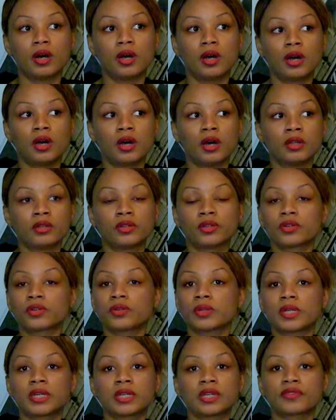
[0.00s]
are uh, not
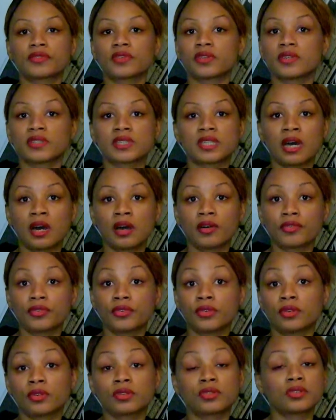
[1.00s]
looking after yourself.
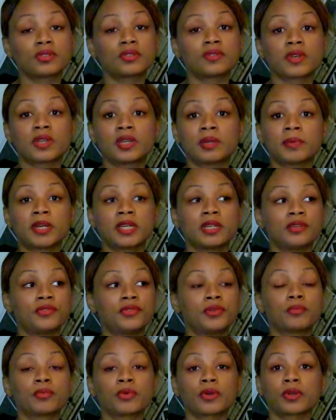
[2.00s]
You're not good to anybody
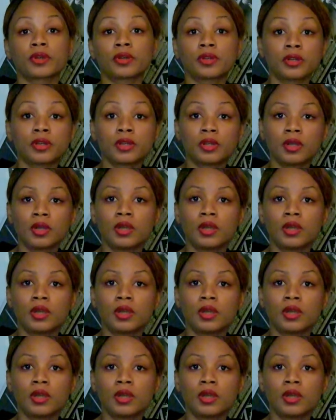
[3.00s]
if you're broken.